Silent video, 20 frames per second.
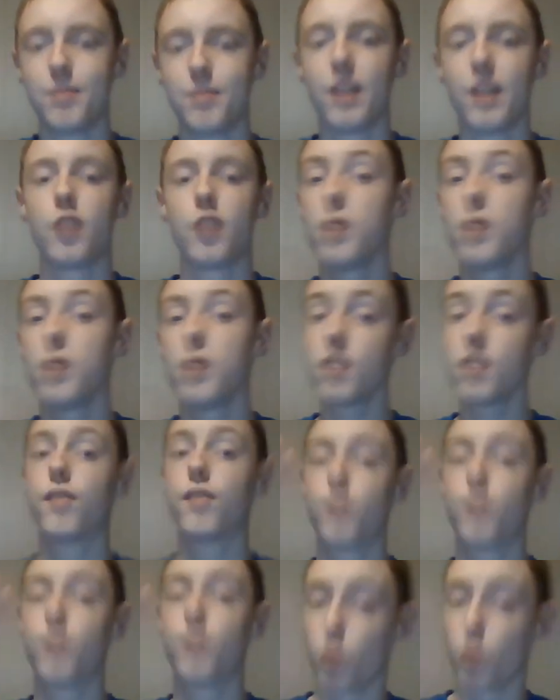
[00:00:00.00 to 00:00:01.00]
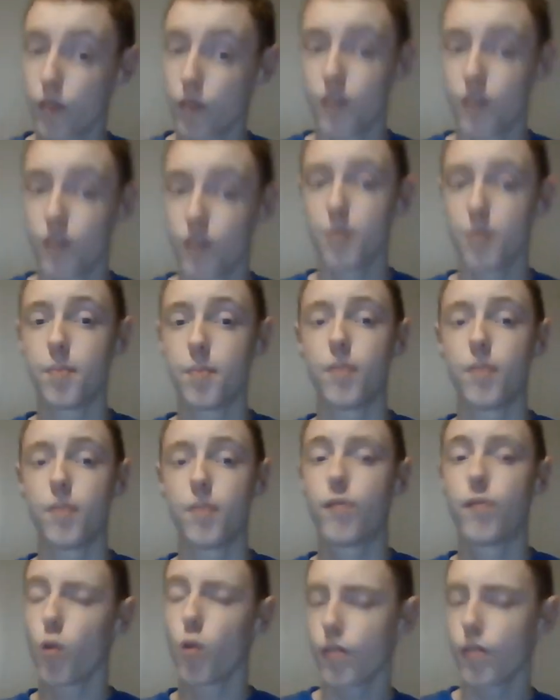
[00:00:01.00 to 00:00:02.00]
There is a fourth
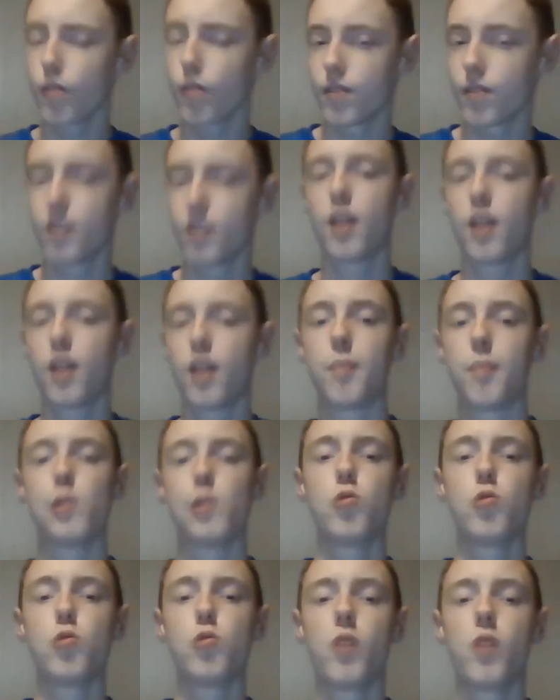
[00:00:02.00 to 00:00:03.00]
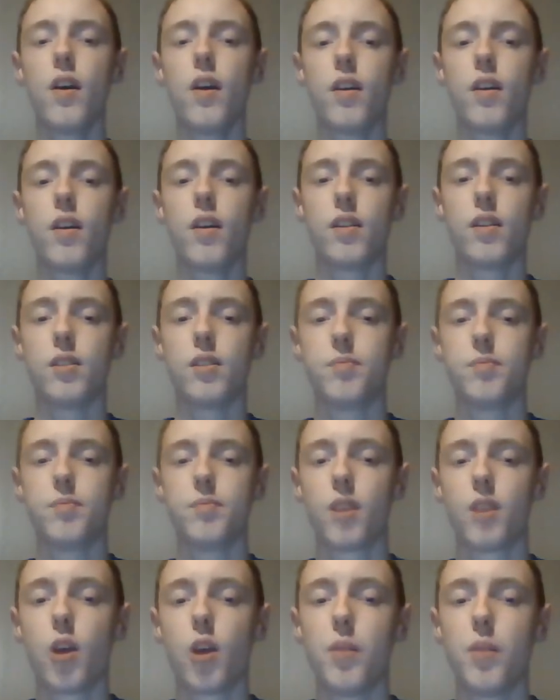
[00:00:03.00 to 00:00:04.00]
Blu-ray,
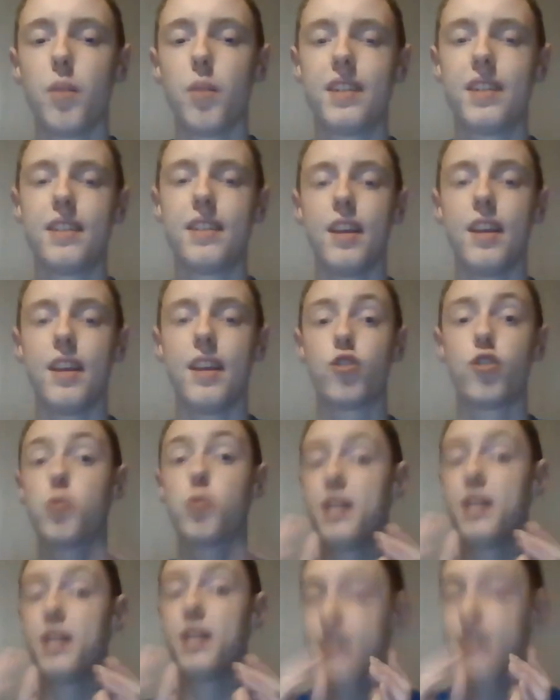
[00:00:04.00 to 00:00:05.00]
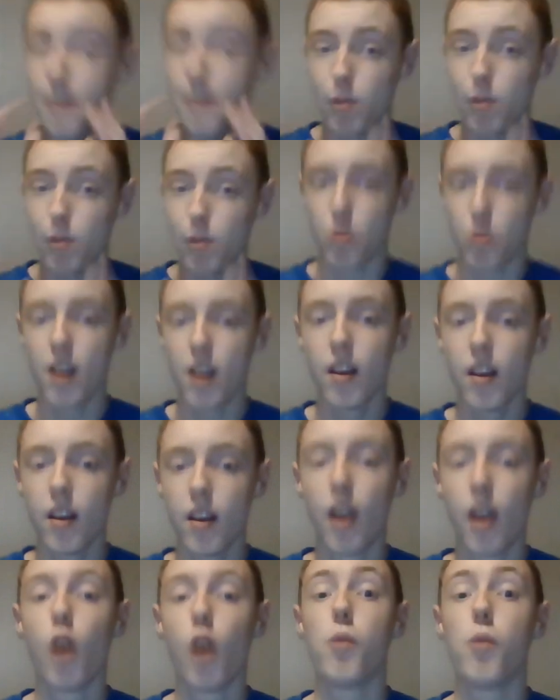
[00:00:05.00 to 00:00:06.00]
which is a 3D Blu-ray,
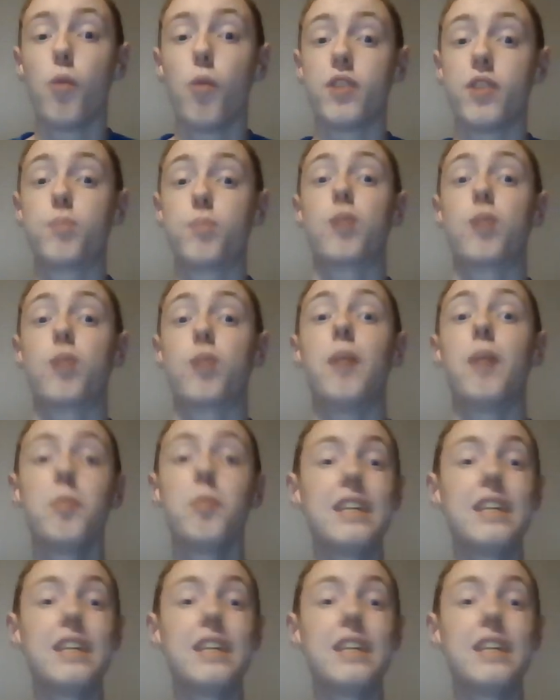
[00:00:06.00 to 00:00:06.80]
which probably